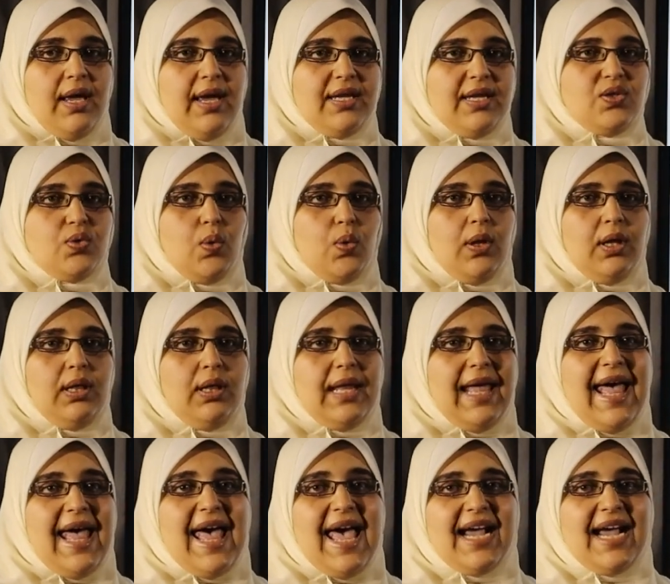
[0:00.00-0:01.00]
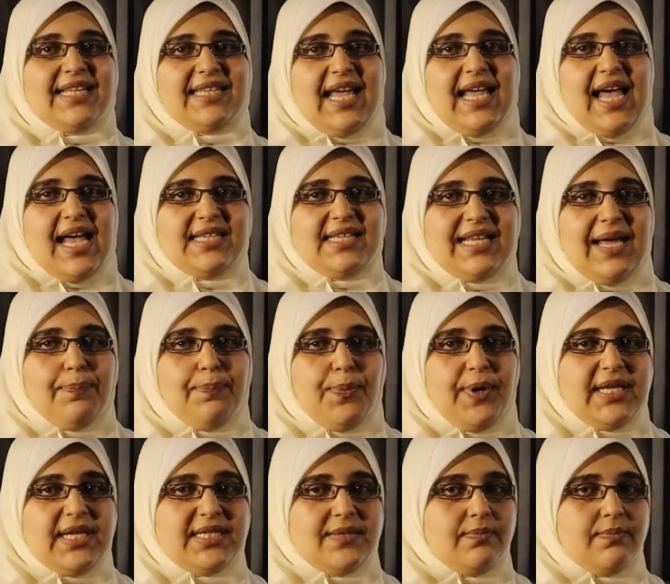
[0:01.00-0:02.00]
it will act as a
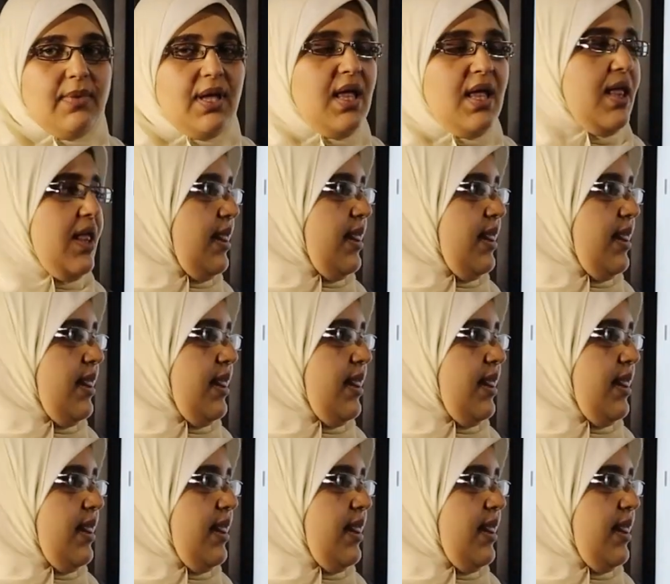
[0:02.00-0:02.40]
prism.